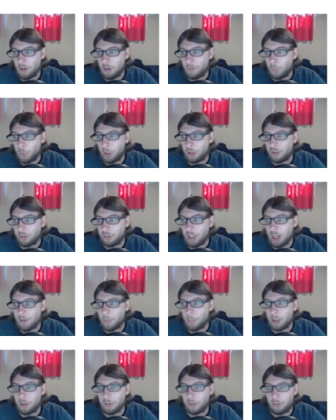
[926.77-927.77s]
of which has
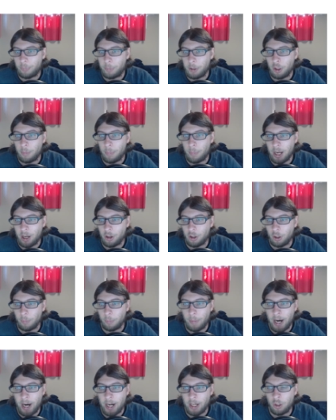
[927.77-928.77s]
never been disputed by
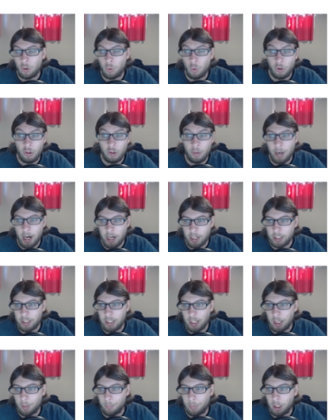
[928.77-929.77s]
Hunter Biden or the Biden
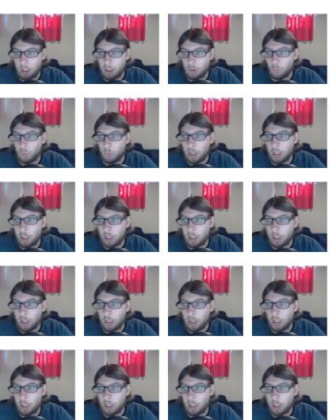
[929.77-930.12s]
campaign,